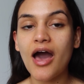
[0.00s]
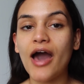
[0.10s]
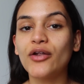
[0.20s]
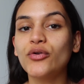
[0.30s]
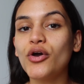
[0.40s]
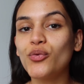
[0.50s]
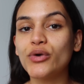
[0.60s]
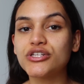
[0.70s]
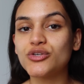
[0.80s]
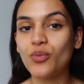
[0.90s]
I don't know
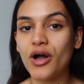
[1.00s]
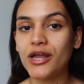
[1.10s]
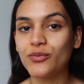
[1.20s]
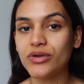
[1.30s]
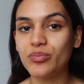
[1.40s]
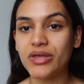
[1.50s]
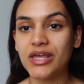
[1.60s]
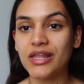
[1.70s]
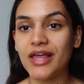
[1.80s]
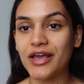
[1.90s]
which one would
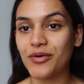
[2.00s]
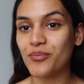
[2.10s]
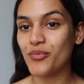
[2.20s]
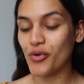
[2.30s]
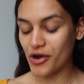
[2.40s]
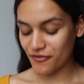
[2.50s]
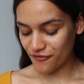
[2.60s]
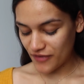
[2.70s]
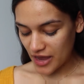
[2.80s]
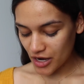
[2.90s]
be like more
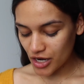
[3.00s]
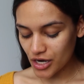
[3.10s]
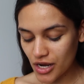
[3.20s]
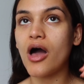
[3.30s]
fair.